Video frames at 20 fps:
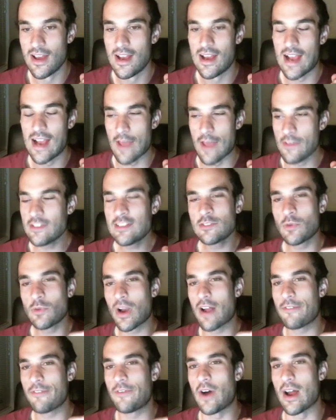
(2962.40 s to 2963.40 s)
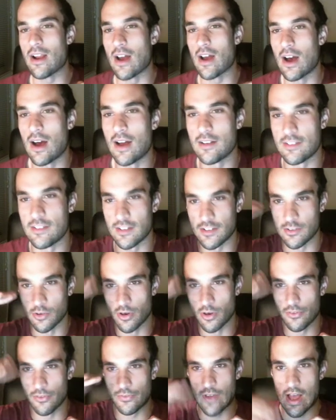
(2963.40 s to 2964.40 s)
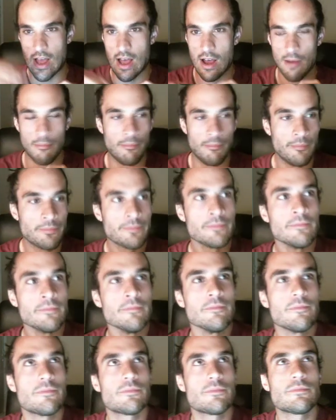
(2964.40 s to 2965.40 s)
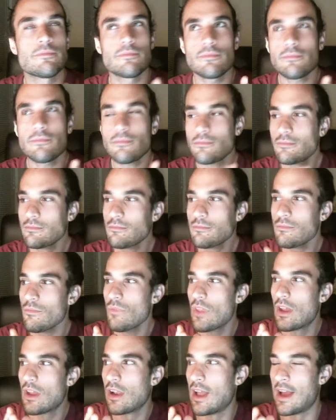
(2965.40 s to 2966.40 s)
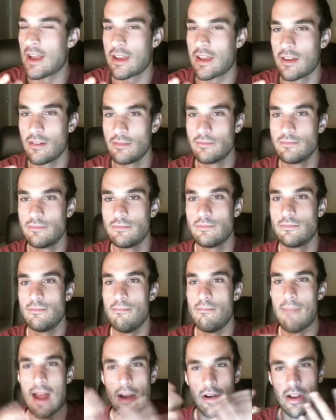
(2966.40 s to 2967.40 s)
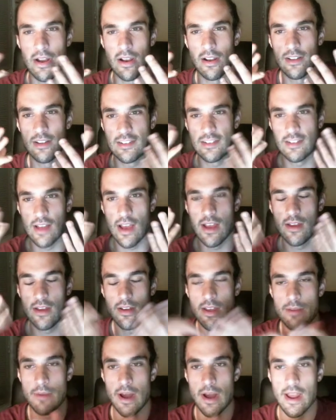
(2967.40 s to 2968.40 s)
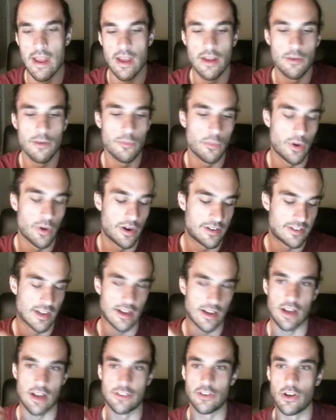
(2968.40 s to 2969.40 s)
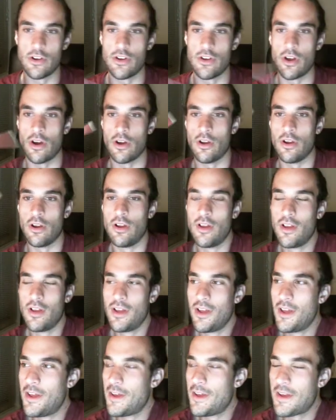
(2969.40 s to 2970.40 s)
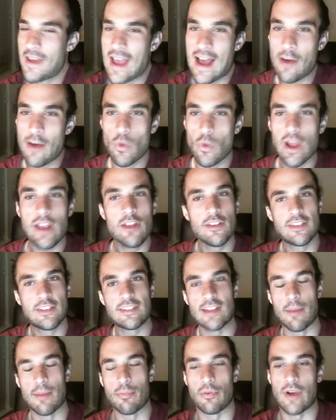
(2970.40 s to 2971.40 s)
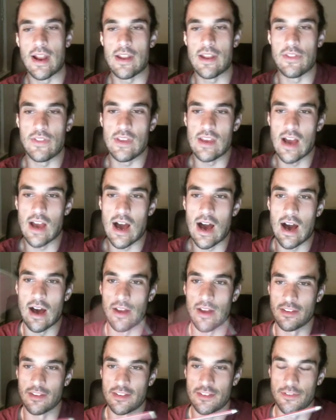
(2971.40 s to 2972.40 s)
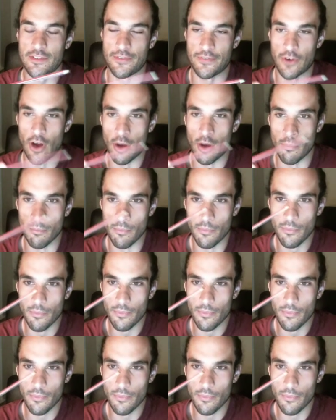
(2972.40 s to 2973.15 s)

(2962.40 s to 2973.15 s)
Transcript: And this is what I find hard to sort of, like, marry, let's say, in my head, where it's like, I don't know, where do you separate the artist from